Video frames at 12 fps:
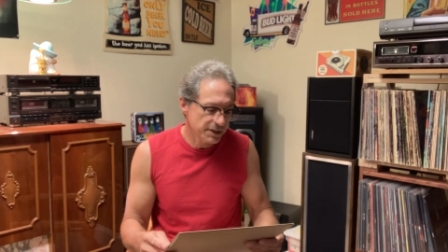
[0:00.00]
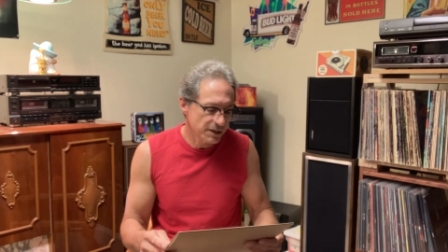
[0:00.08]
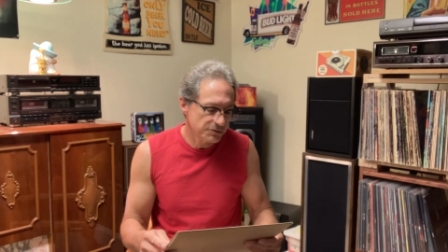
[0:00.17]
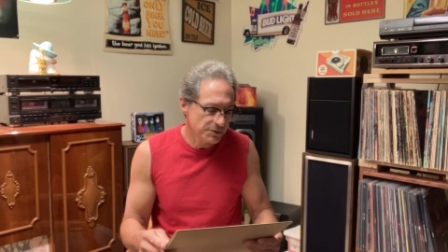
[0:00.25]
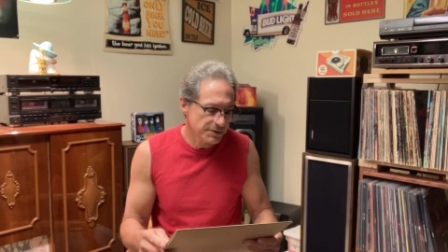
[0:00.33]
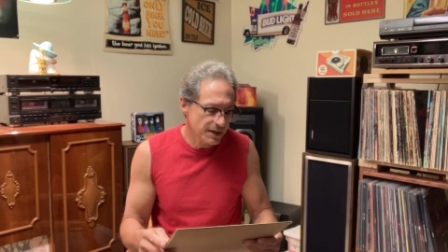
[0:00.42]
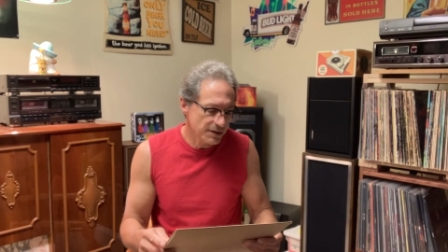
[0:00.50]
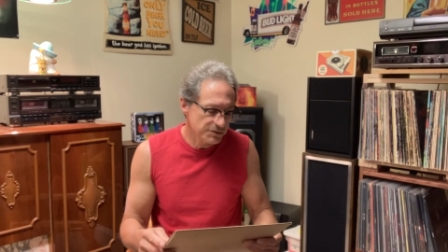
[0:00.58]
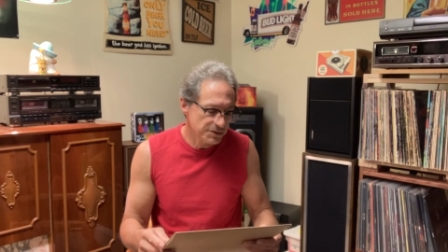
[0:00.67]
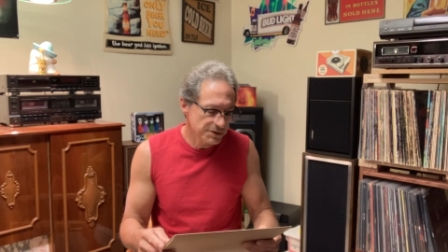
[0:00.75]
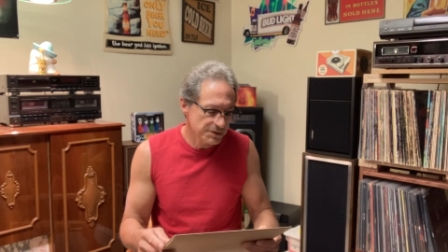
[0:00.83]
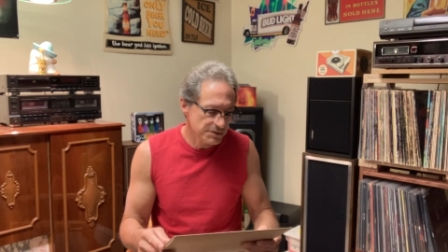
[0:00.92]

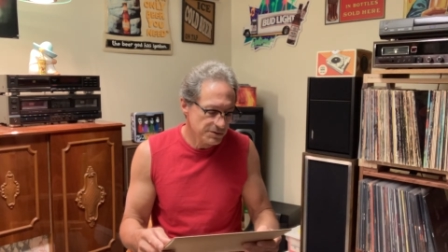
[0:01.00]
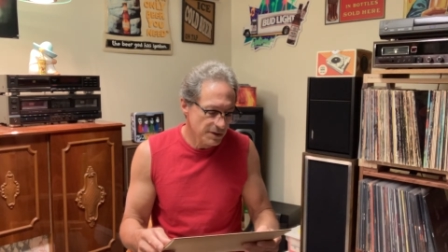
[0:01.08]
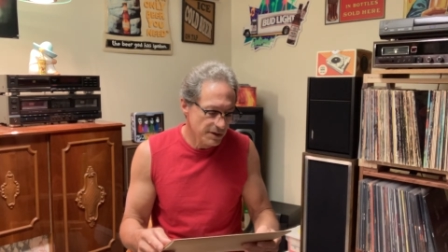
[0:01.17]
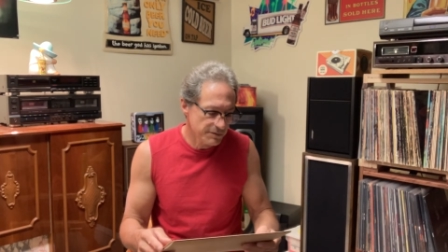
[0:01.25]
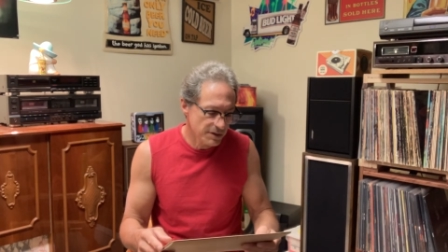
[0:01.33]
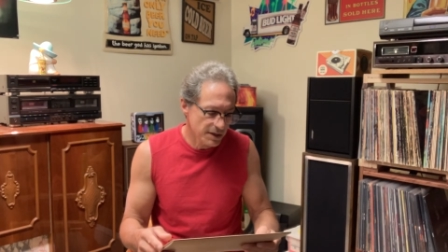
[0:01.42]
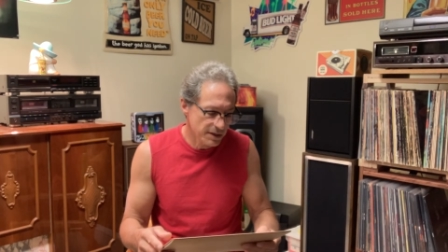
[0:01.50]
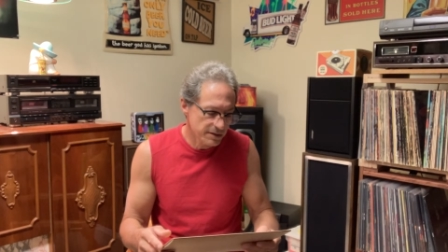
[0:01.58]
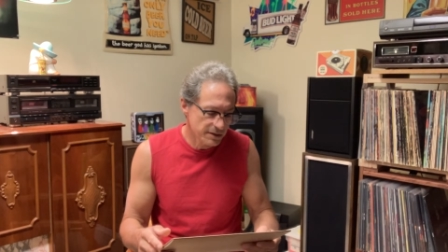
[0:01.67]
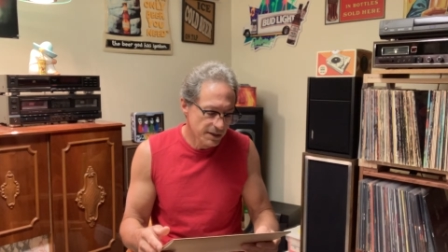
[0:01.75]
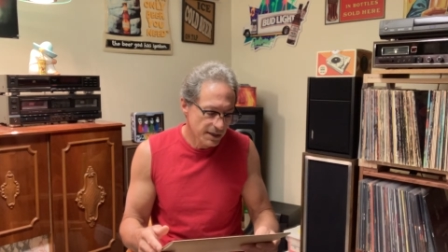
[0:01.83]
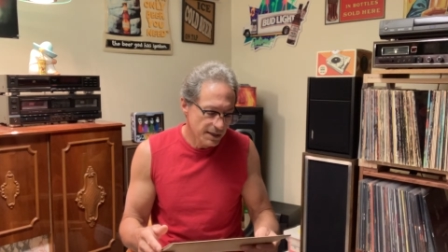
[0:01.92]
100,000 Years, Love
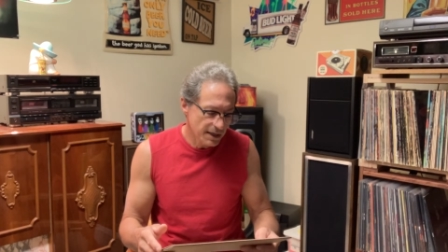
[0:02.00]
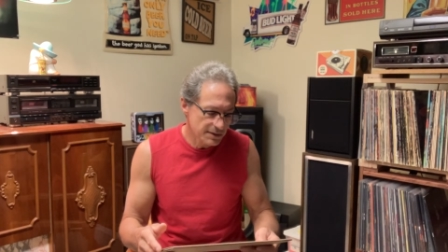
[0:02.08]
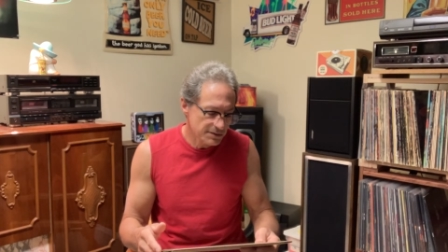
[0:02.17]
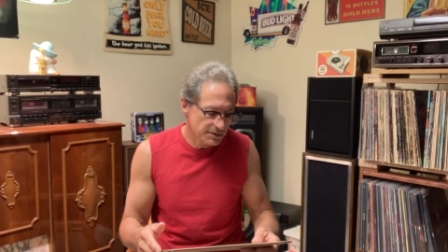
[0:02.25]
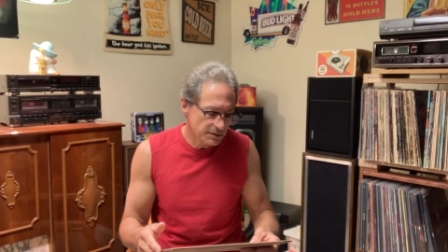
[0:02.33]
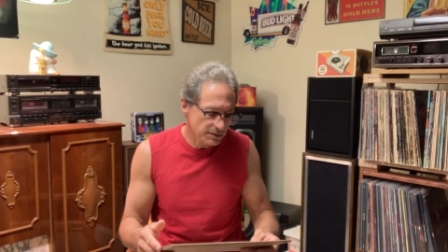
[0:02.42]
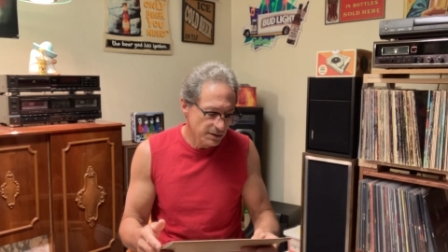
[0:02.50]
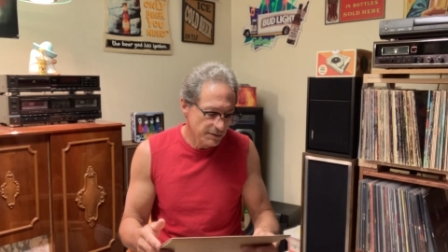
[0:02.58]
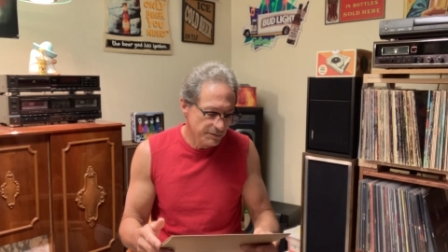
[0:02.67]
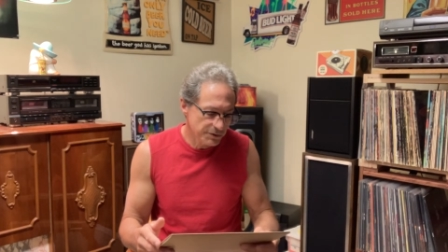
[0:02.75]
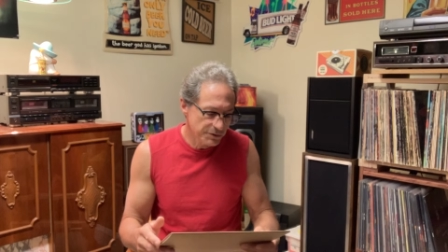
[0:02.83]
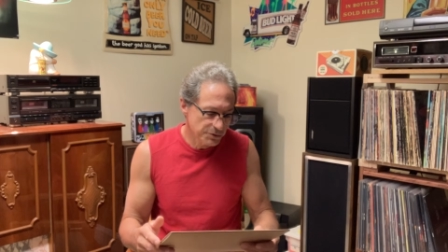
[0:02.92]
Gun, I Still
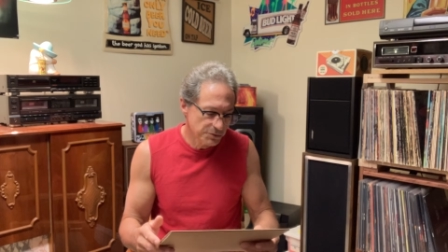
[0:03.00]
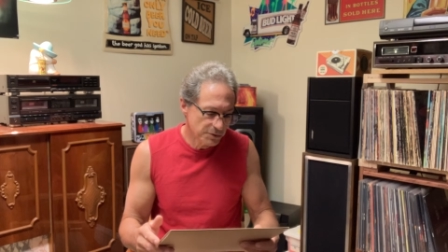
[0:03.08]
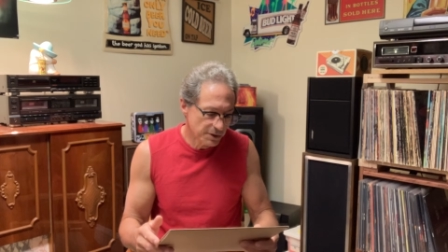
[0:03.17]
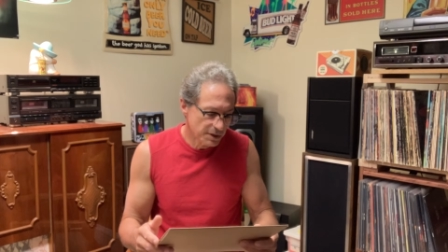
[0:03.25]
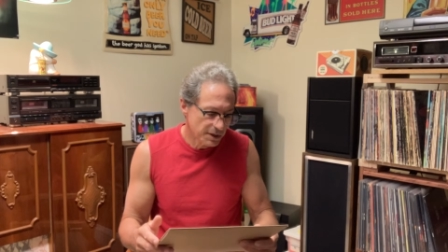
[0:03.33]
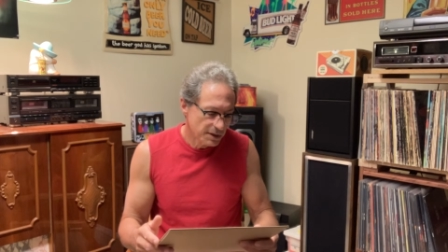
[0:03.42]
Love You,